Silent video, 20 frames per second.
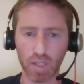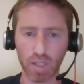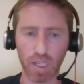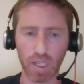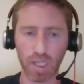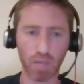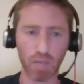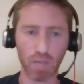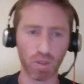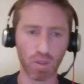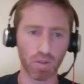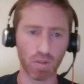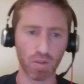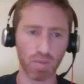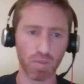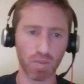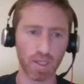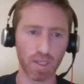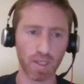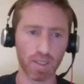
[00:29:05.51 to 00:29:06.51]
and I'm going to
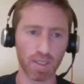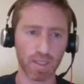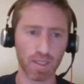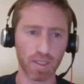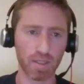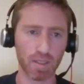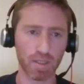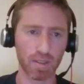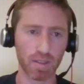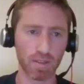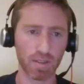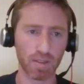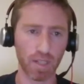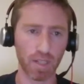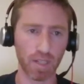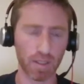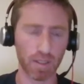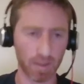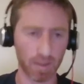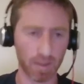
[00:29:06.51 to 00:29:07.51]
replace it.
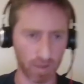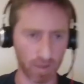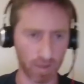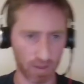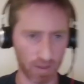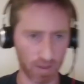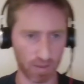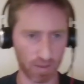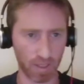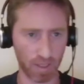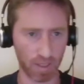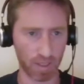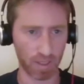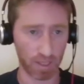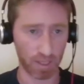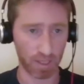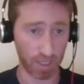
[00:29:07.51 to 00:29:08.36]
Great, great.